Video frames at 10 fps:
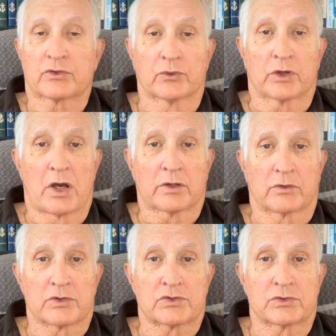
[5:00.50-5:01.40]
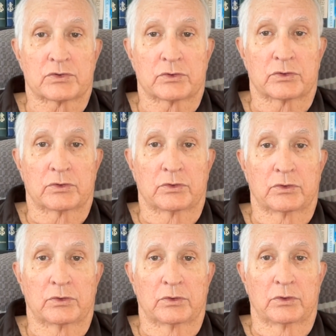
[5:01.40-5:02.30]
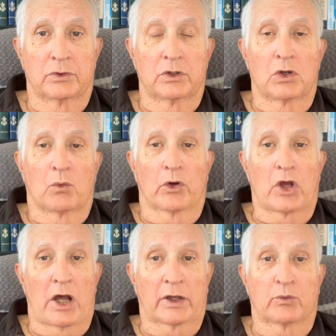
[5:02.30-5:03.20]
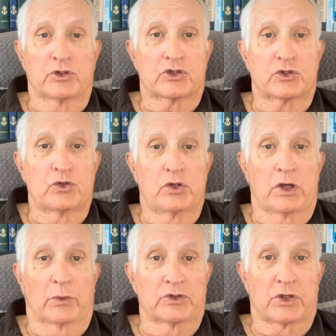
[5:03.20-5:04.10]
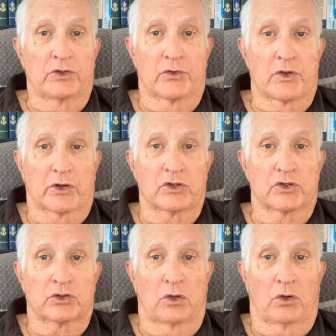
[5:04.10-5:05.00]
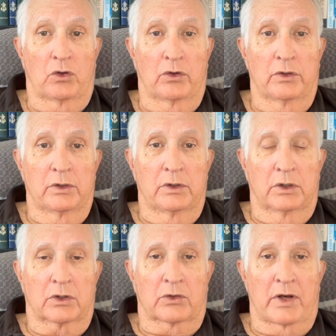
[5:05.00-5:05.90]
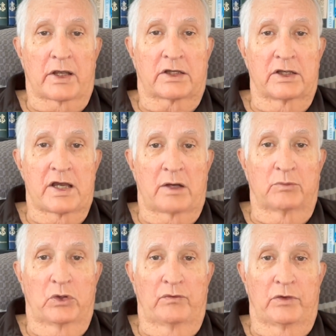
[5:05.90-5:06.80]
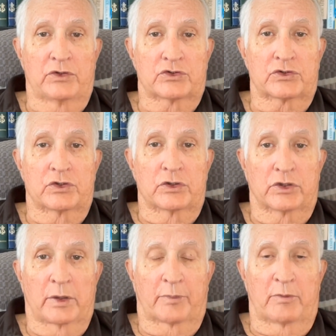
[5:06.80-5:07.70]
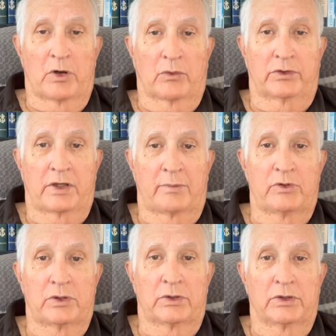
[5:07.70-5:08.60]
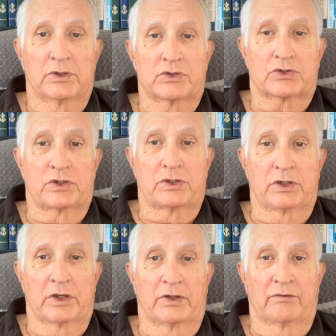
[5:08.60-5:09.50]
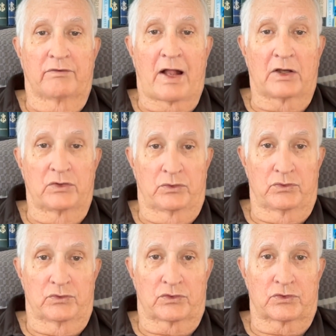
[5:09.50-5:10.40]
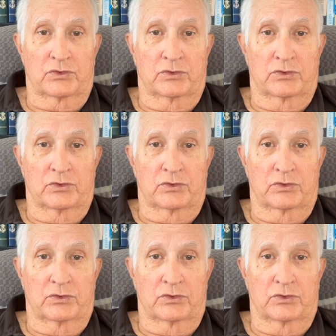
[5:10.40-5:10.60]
through Congress? What Hollywood studio is under their control, cranking out movies that promote WCN values?